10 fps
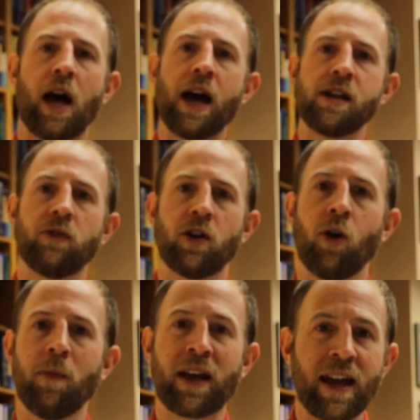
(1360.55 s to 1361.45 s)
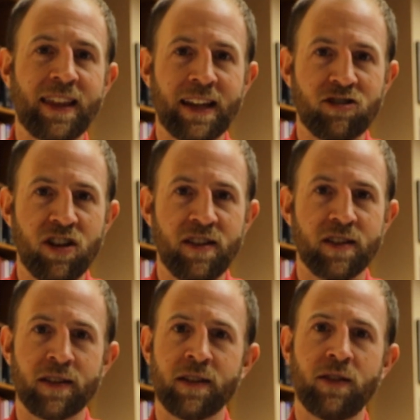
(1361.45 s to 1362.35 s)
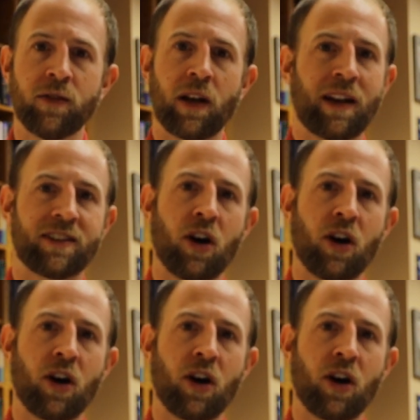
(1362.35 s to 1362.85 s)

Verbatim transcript: I don't know. But I think Jesus is doing a little